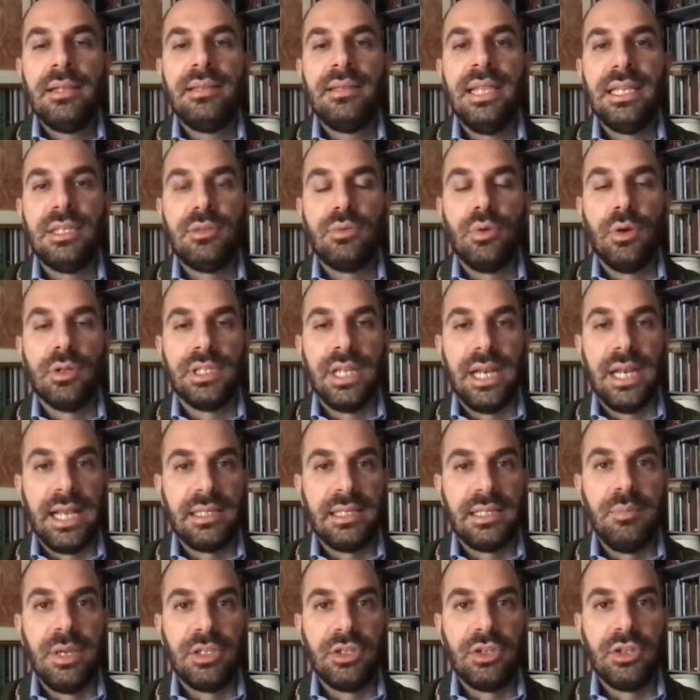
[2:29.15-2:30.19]
This was an
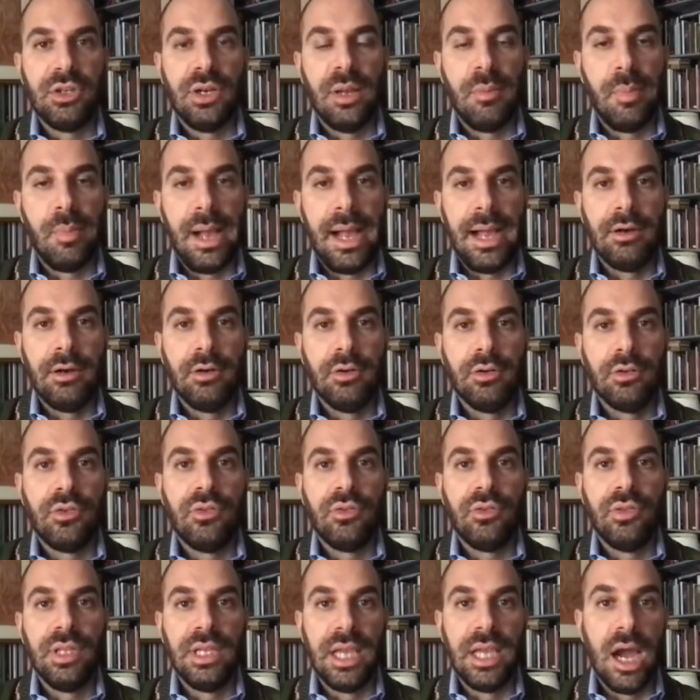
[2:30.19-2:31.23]
exhibition
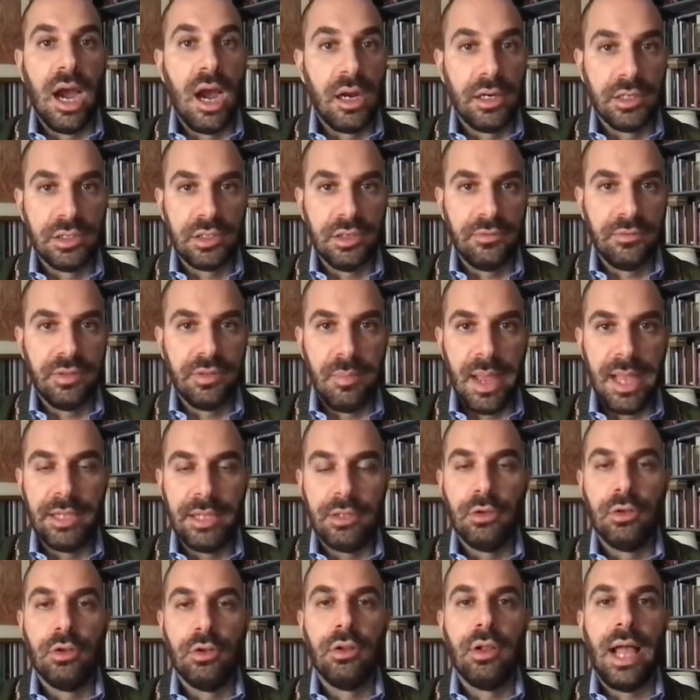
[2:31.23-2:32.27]
about the art of the
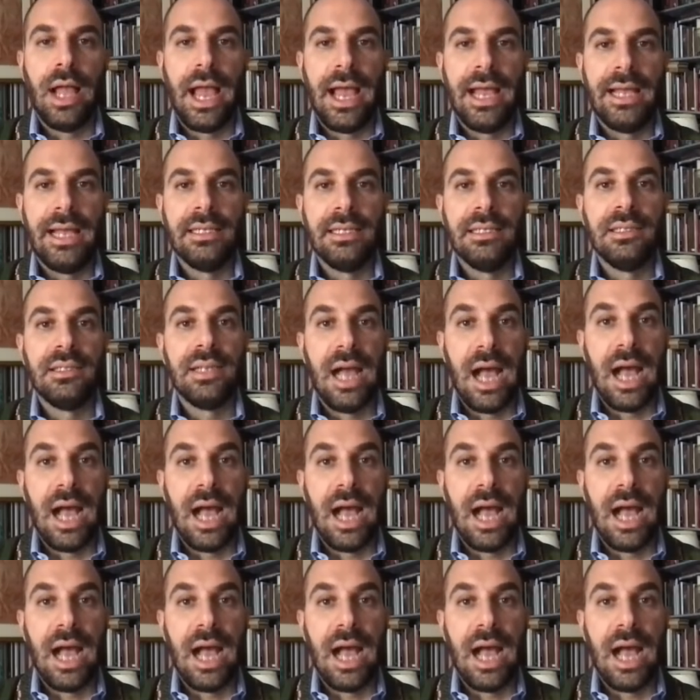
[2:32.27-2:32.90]
medal and